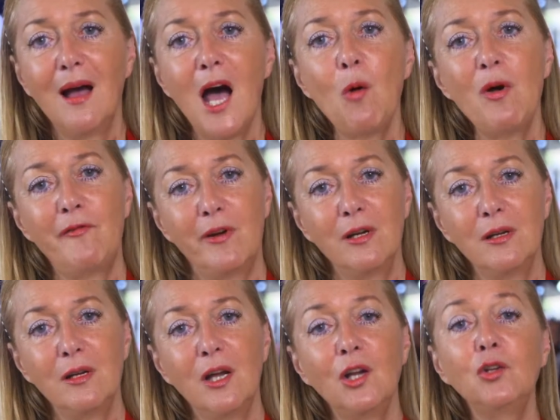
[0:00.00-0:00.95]
However,
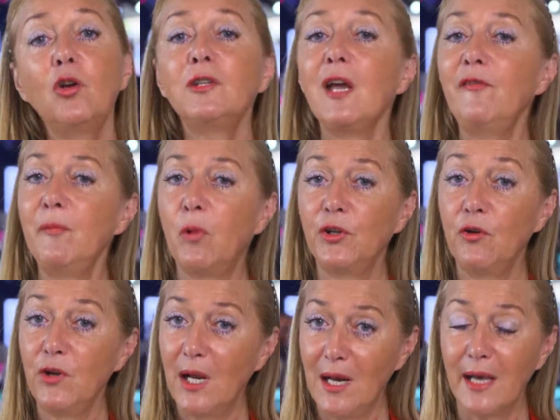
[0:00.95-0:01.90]
not everybody
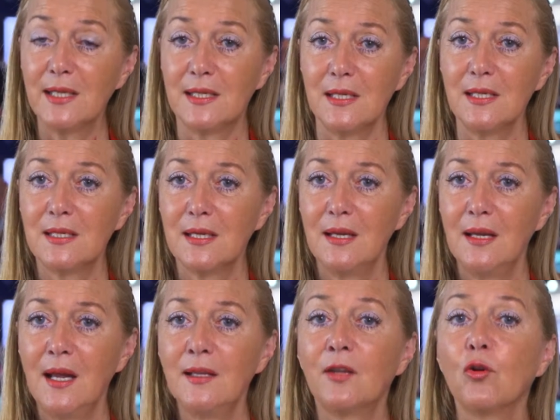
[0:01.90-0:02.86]
realizes
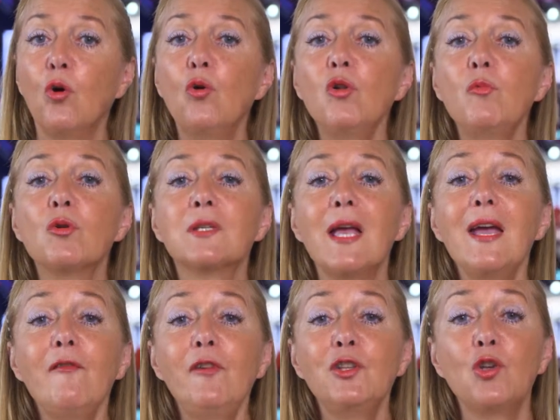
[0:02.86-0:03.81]
that almost
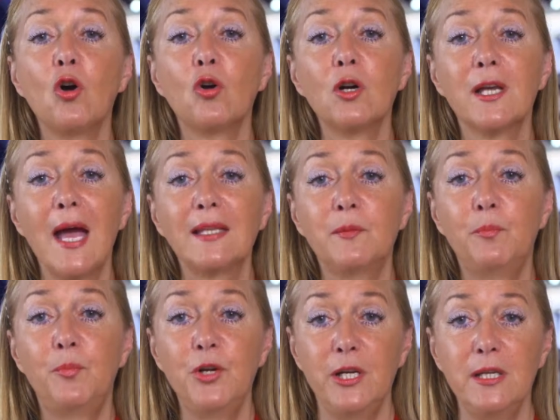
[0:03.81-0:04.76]
every dog or
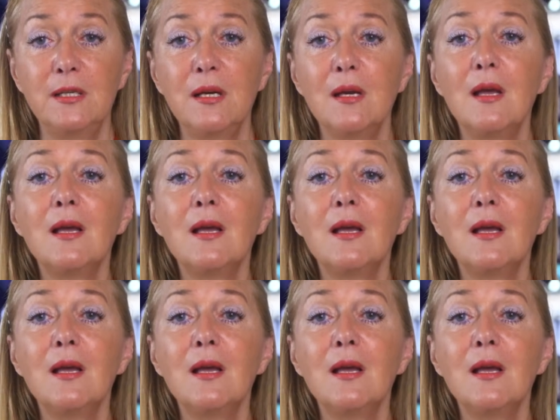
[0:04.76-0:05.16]
cat breed